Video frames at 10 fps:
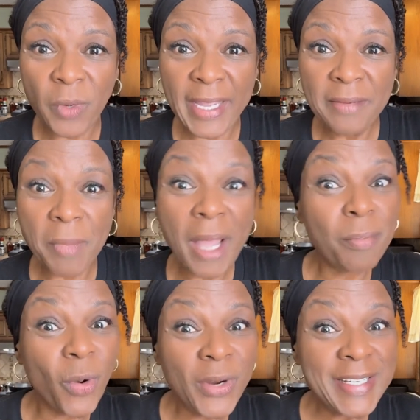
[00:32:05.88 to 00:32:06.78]
right? My
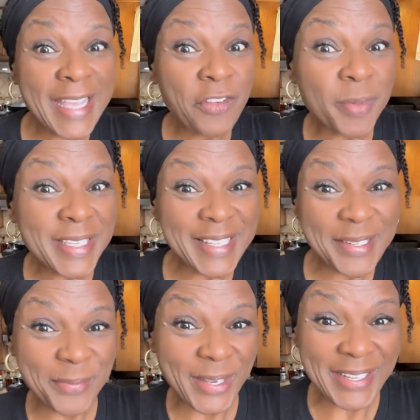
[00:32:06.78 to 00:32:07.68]
born day will be
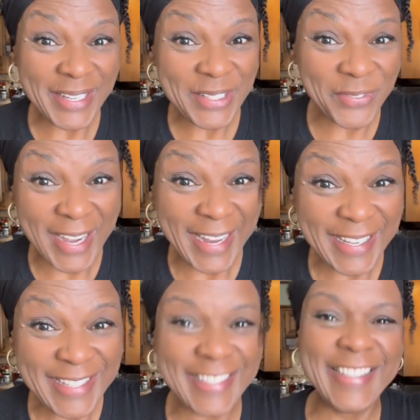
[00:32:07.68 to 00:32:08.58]
celebrated next
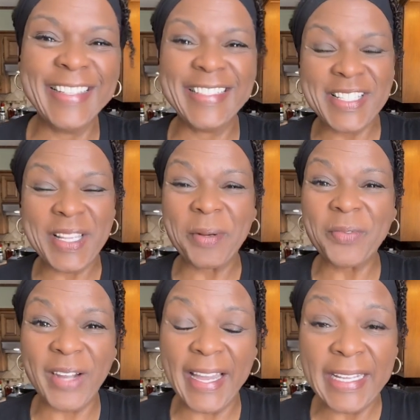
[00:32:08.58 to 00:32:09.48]
Friday, this
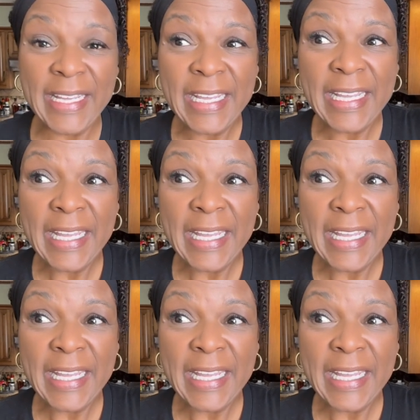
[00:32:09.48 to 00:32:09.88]
coming Friday.